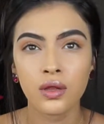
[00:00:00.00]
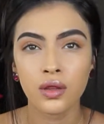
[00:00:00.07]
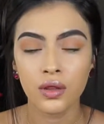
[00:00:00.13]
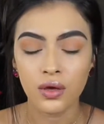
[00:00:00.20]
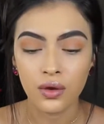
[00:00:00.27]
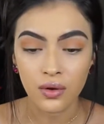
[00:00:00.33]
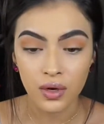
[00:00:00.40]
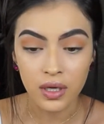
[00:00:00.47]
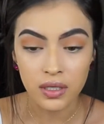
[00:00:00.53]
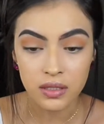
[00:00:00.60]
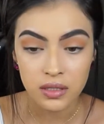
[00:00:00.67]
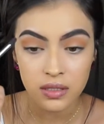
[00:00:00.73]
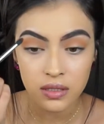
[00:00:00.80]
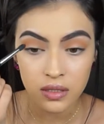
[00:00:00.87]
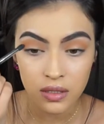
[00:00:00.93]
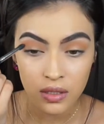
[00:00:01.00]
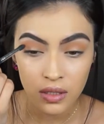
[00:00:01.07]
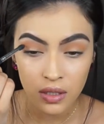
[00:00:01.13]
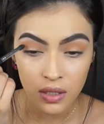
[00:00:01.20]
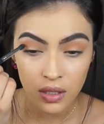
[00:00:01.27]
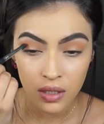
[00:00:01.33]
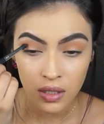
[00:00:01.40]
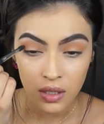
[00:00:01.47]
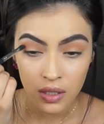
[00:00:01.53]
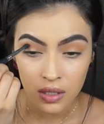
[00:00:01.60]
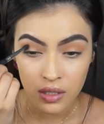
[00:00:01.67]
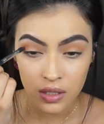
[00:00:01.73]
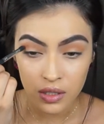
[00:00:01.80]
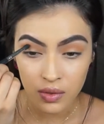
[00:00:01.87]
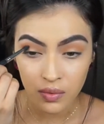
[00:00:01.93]
the crease
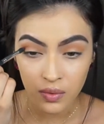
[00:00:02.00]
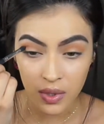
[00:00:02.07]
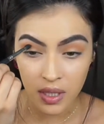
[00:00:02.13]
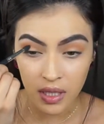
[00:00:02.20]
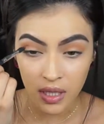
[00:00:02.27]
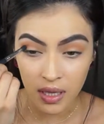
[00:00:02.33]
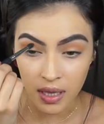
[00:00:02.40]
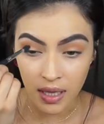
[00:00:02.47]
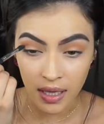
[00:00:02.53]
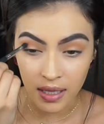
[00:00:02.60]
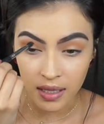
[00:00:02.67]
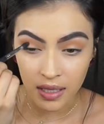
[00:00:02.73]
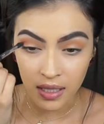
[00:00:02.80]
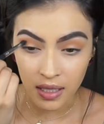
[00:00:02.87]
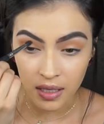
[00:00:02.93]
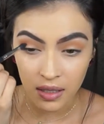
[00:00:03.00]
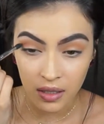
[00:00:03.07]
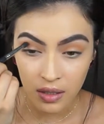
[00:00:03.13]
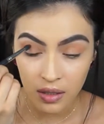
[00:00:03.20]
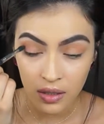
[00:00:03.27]
just really lightly.